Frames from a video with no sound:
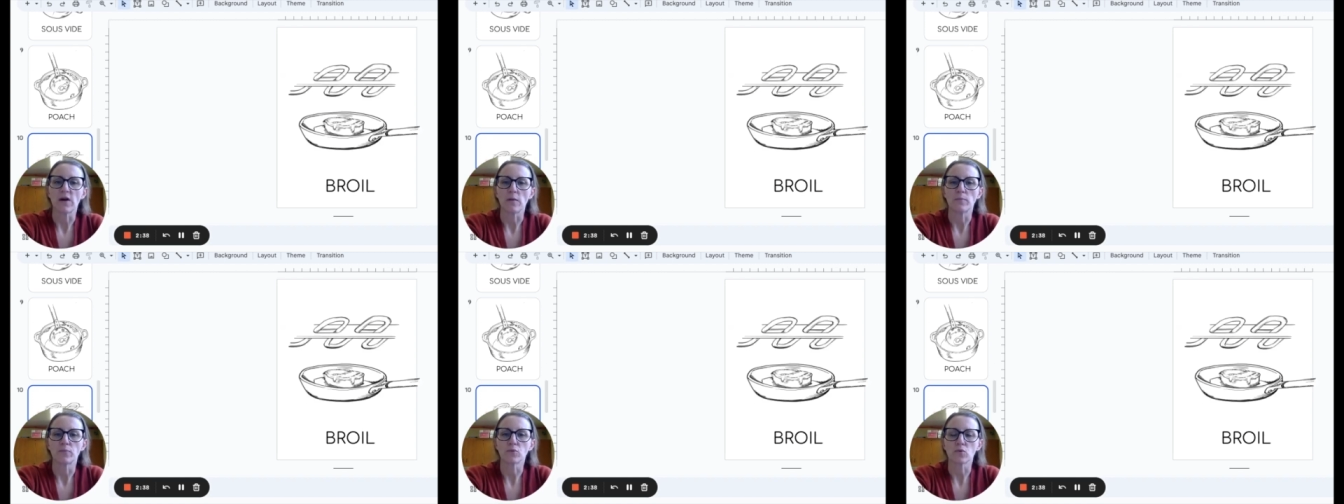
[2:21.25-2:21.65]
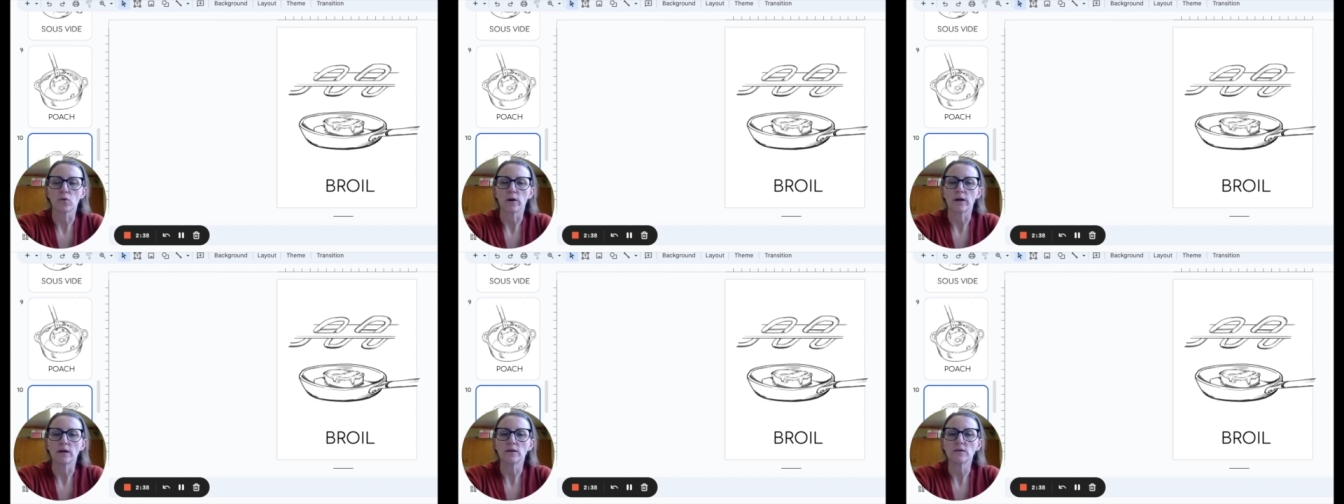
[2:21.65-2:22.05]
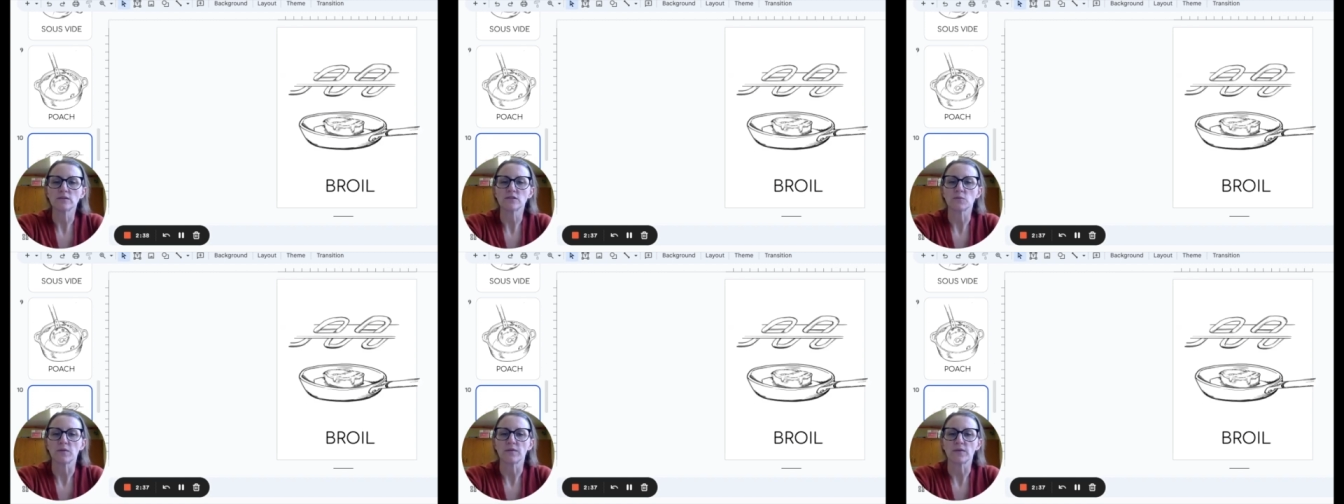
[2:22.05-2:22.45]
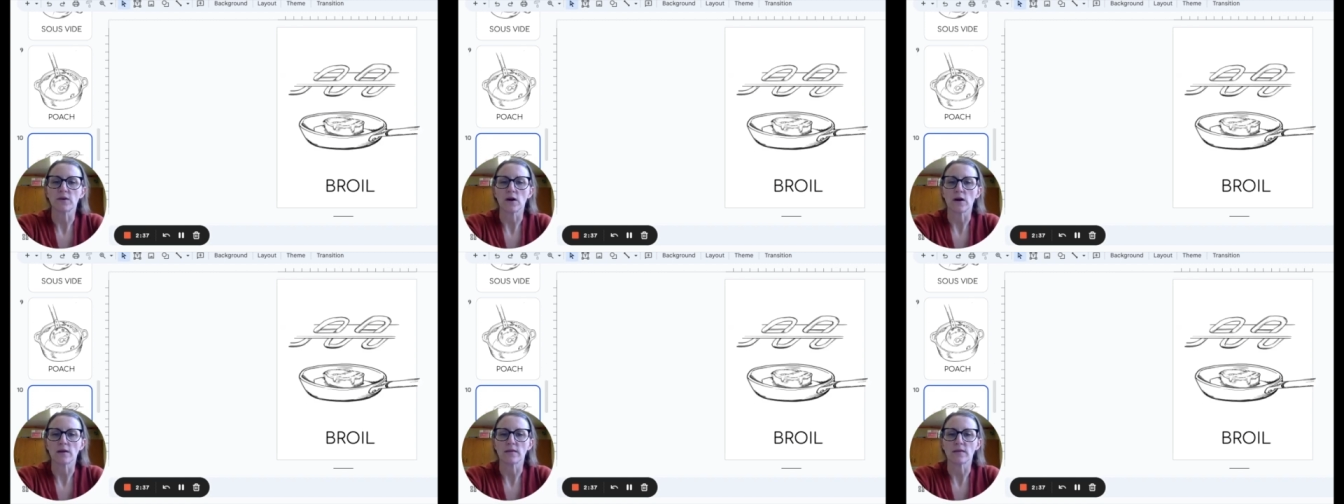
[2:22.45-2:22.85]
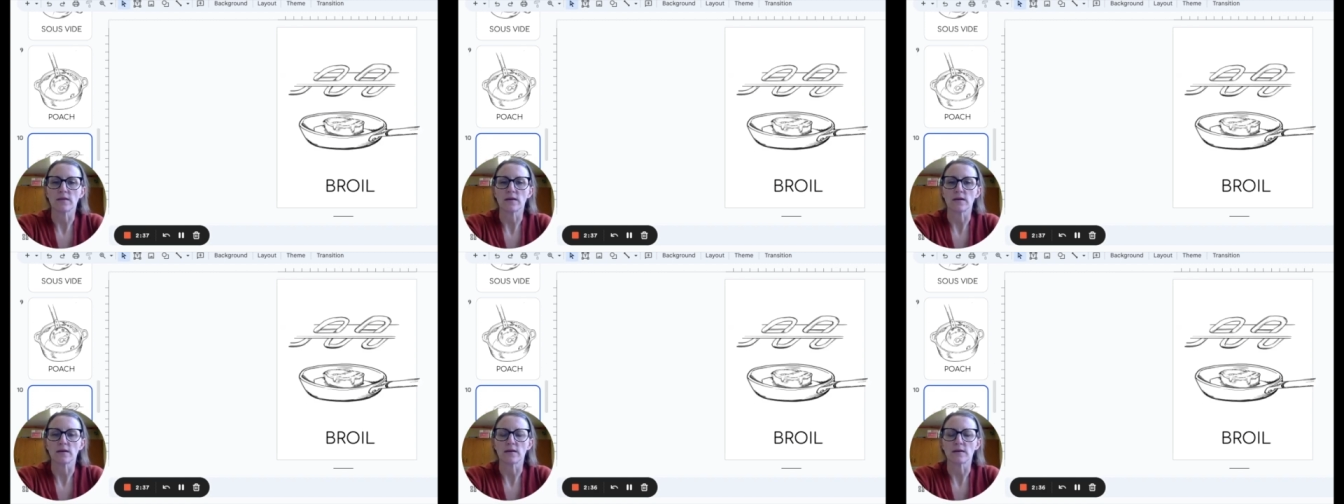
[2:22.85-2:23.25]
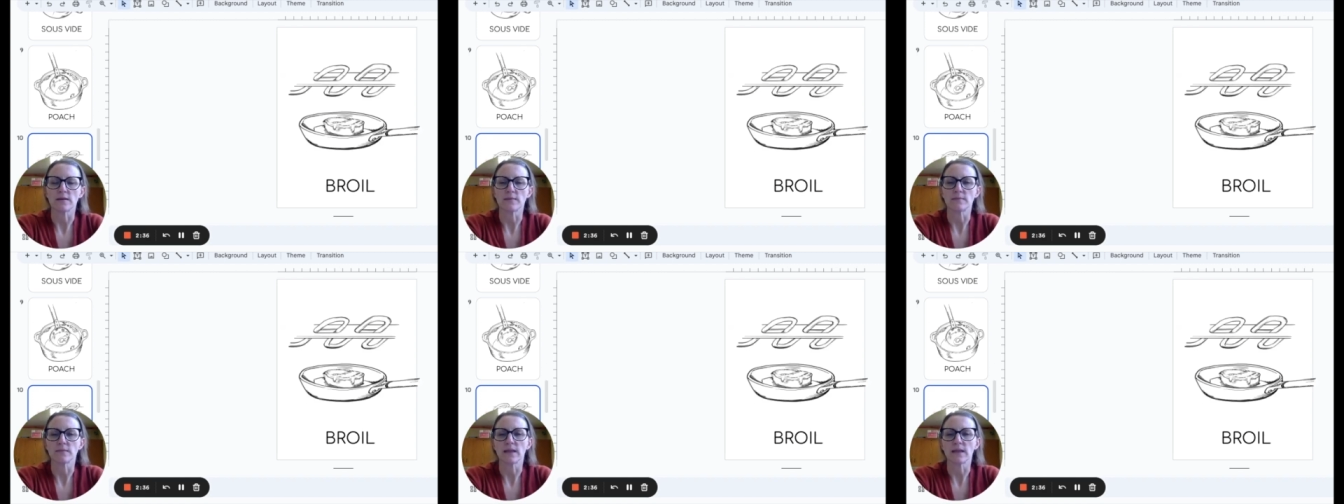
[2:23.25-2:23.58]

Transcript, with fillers: got broil, so we've got the um,